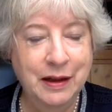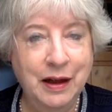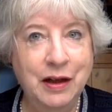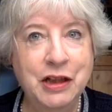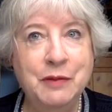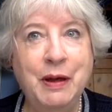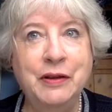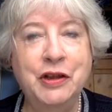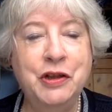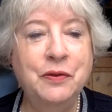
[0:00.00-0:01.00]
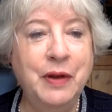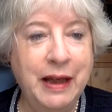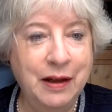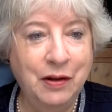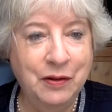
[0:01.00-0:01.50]
I heard about the
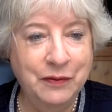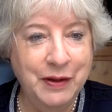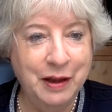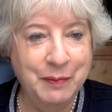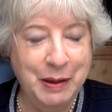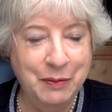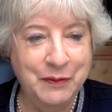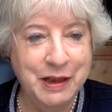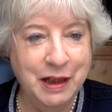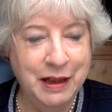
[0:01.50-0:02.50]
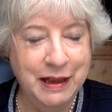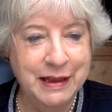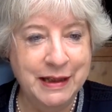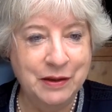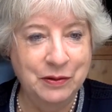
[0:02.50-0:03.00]
joy of young people returning to
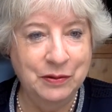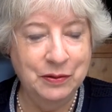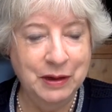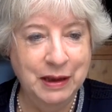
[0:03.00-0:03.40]
school